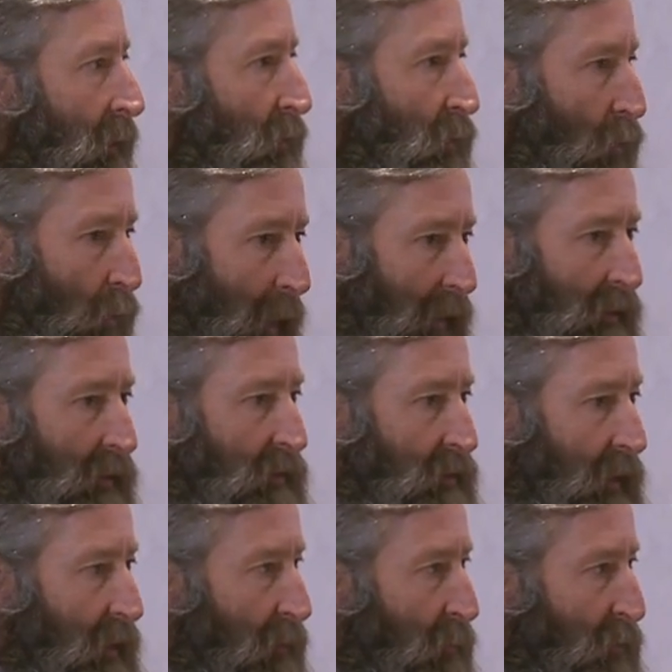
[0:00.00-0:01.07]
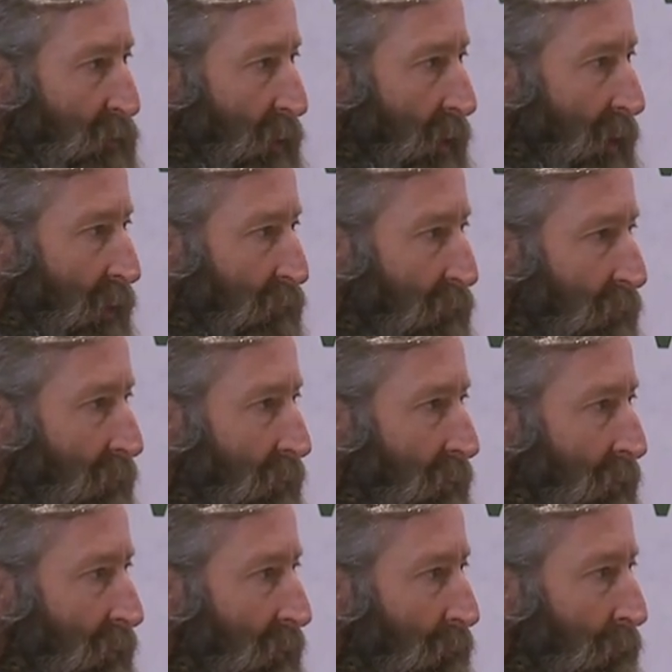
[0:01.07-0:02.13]
to write these animals off,
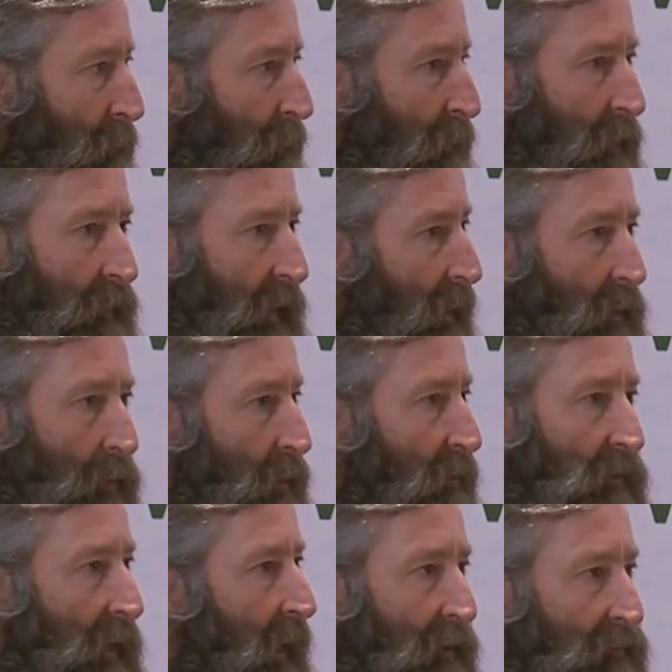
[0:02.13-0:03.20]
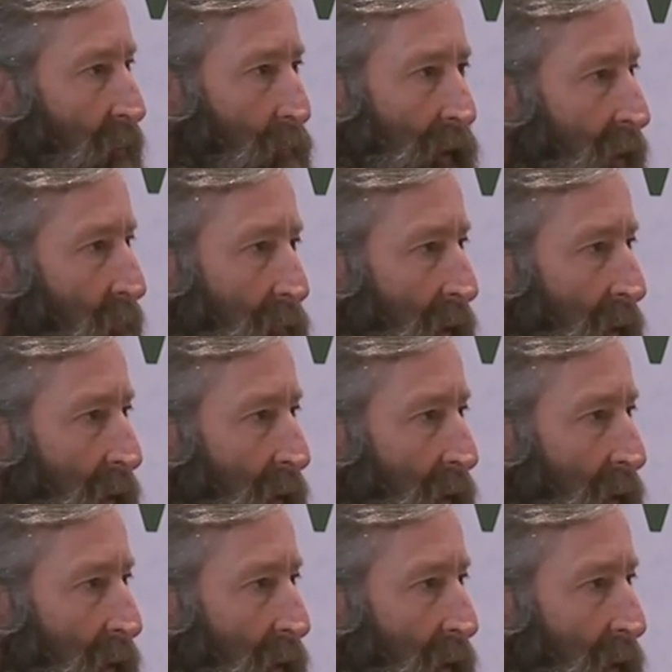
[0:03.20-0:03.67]
they don't even have to make